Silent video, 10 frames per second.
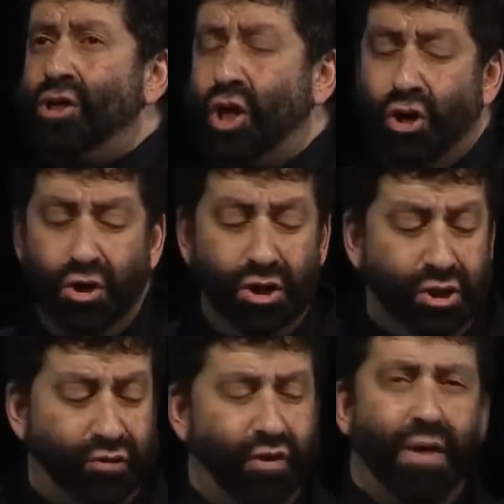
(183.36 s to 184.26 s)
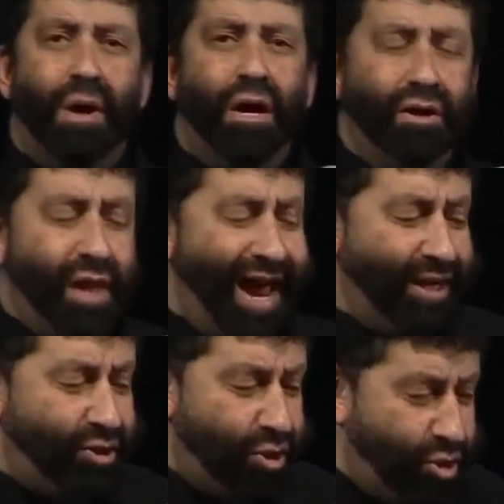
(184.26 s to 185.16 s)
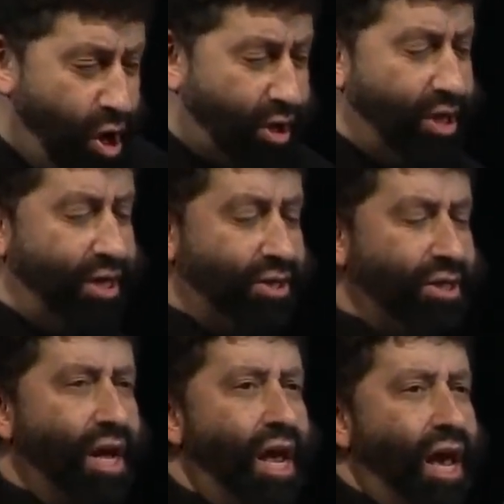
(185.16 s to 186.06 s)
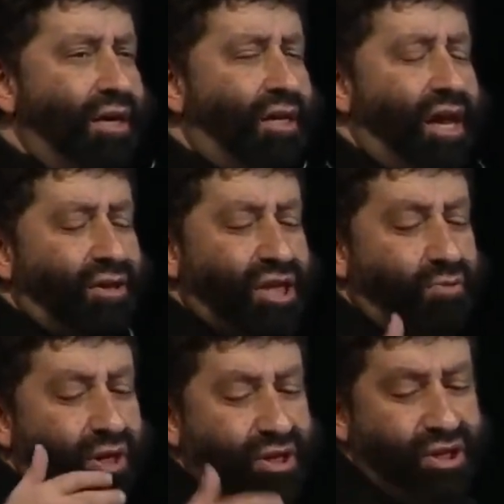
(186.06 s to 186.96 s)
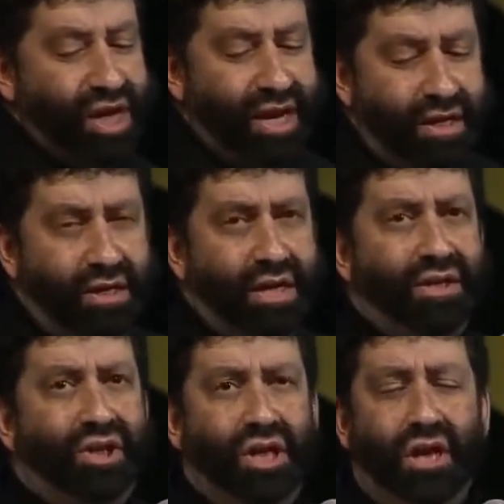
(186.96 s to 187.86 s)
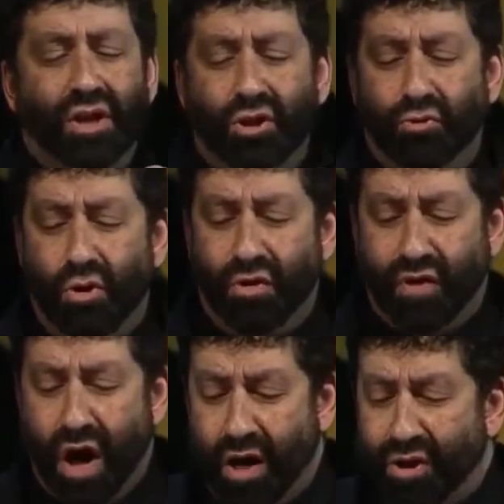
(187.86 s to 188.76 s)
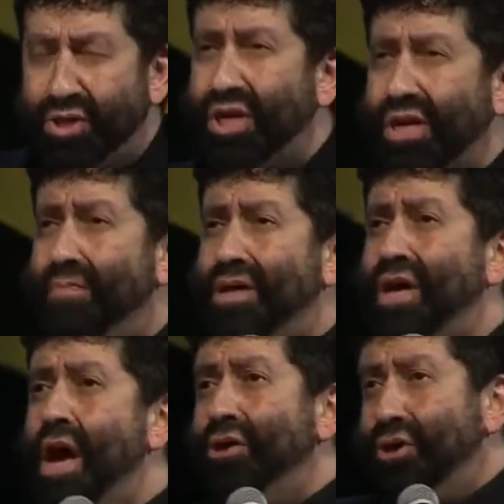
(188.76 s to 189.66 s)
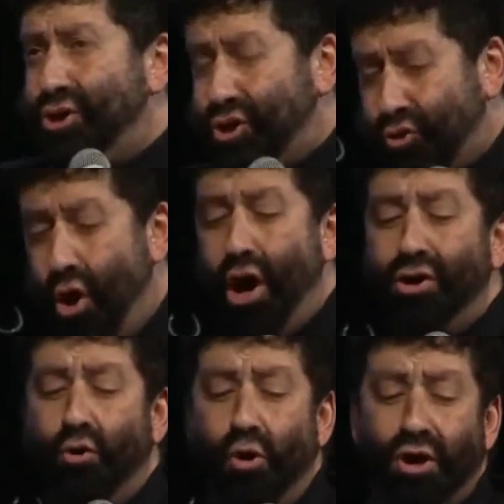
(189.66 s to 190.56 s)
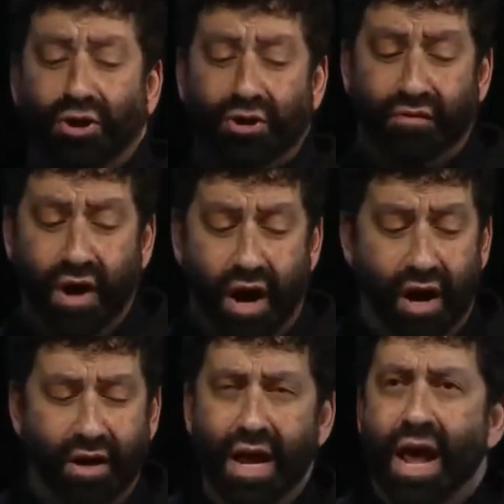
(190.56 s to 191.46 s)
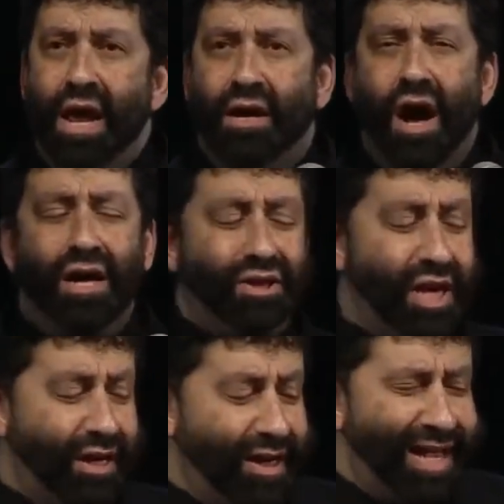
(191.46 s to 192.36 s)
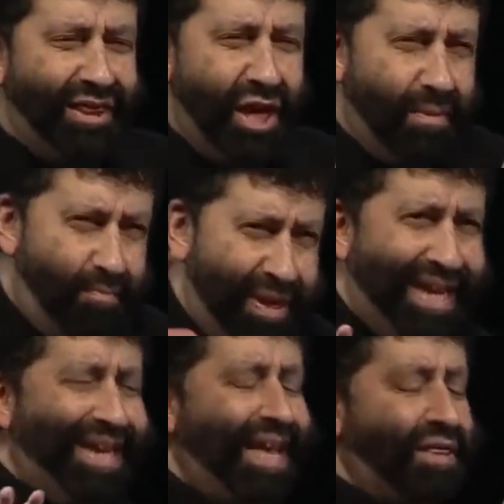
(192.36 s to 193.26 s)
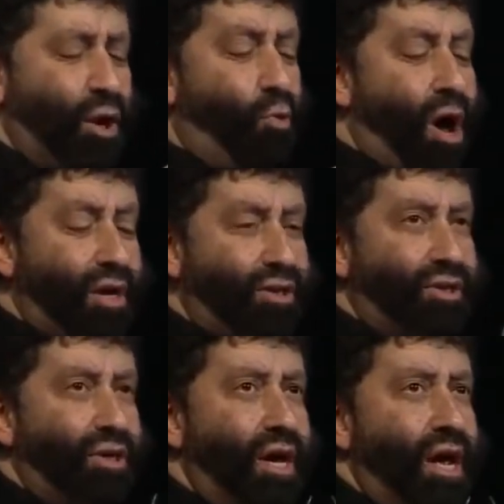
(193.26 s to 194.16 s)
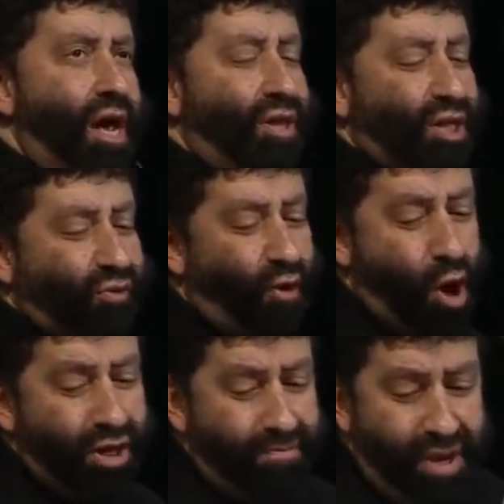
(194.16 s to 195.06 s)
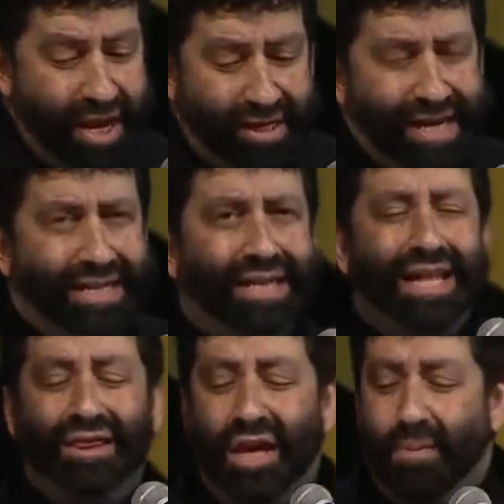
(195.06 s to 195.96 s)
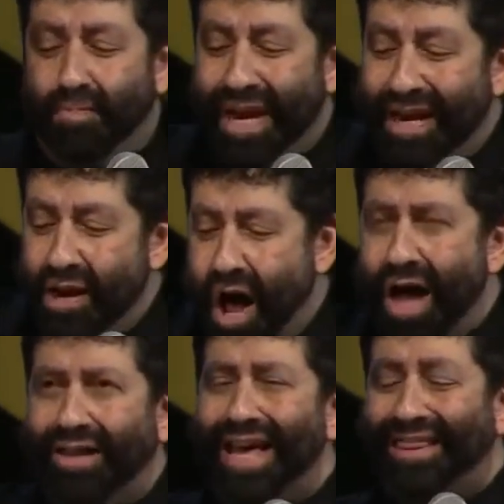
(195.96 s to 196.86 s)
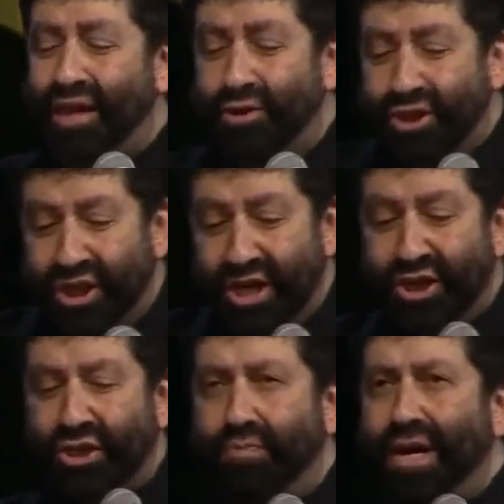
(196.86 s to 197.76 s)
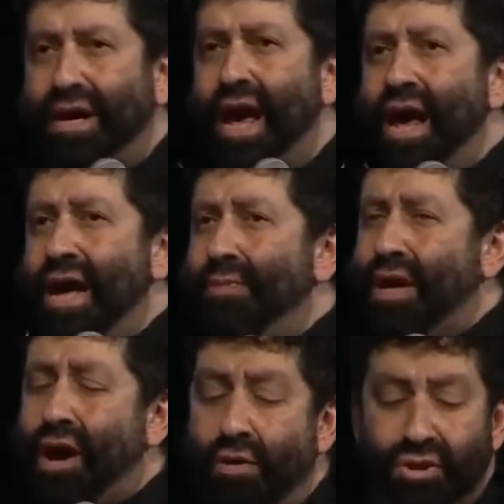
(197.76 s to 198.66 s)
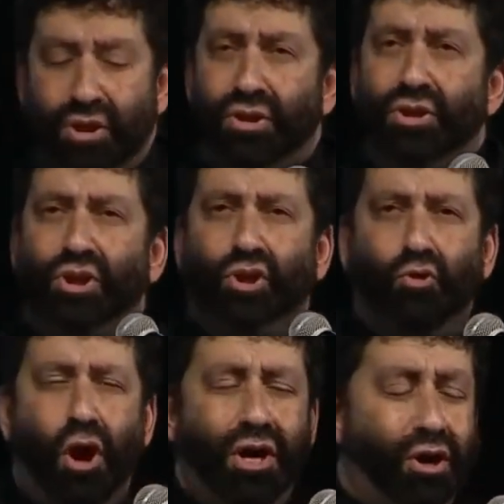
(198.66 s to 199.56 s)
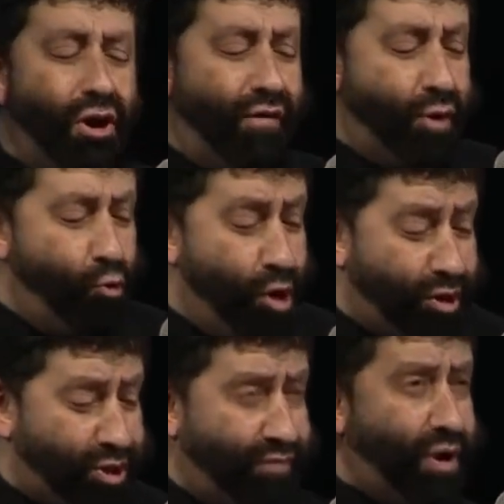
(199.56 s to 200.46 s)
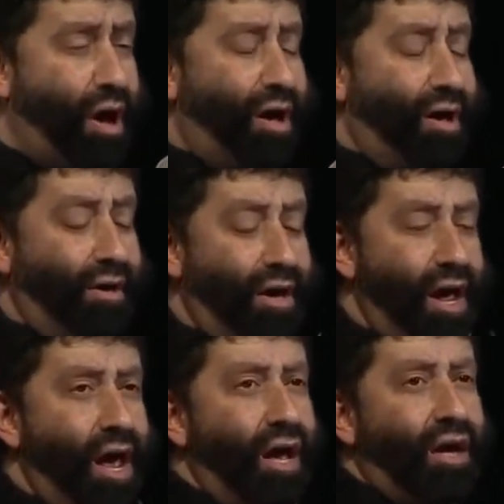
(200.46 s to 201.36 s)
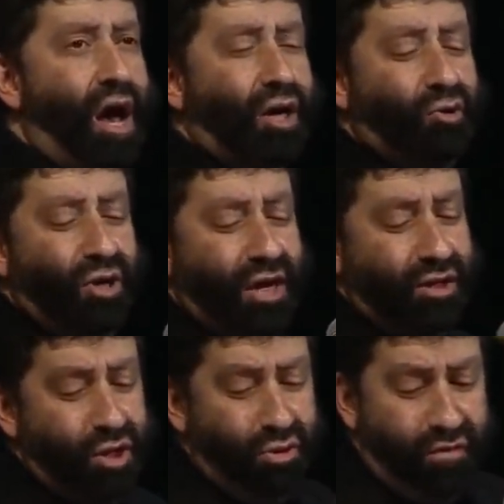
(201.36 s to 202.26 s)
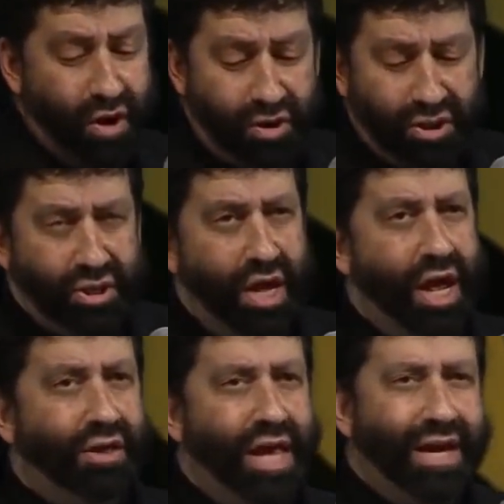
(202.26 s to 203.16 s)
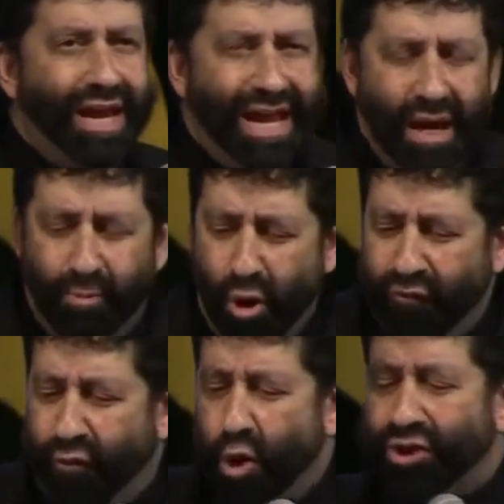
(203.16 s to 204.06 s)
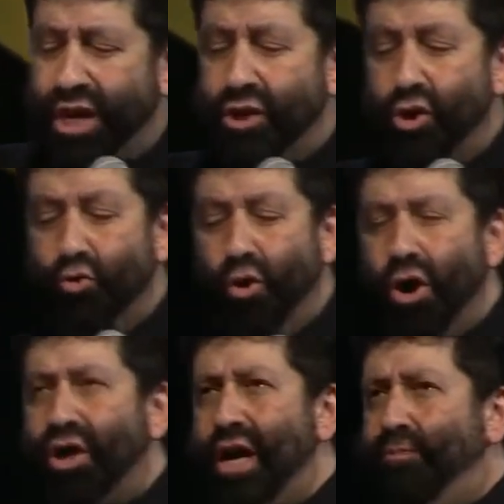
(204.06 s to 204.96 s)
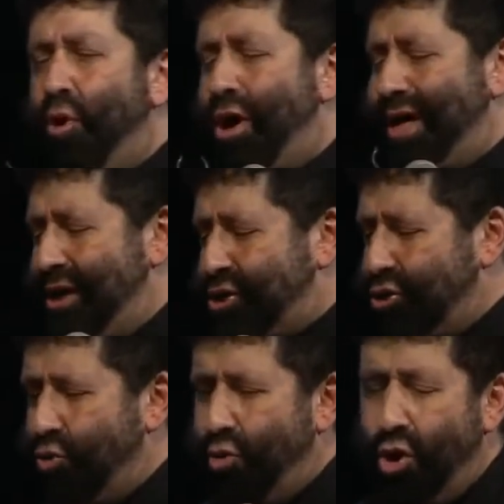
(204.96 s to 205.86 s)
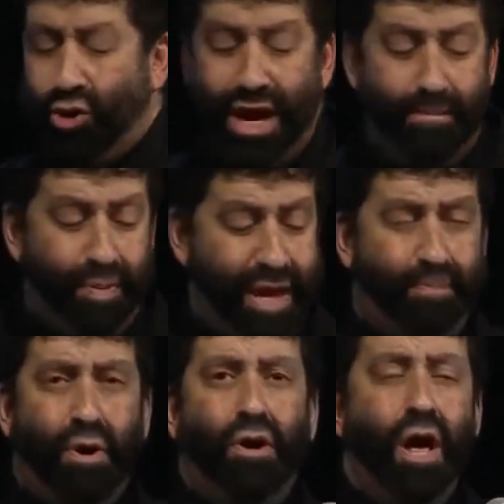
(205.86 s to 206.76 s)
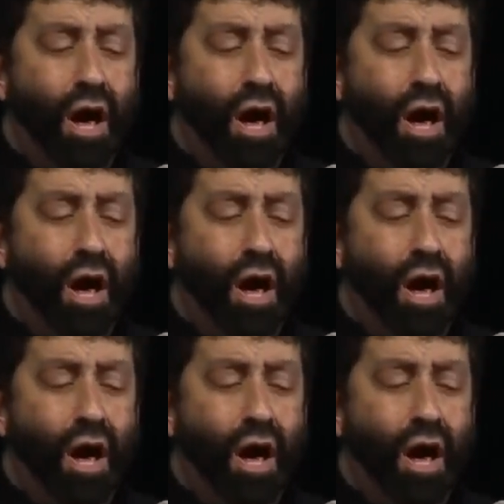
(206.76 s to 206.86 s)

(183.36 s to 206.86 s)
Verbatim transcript: turns from light to darkness and declares he will ascend and sit on the throne of God. Thus he must destroy the works of God. God said, Let there be, and there was. This fallen being says, Let there be not, let there cease to be. He becomes the destroyer of the works of God. God created the universe. Then he brought forth a new work. He brought into the world a people,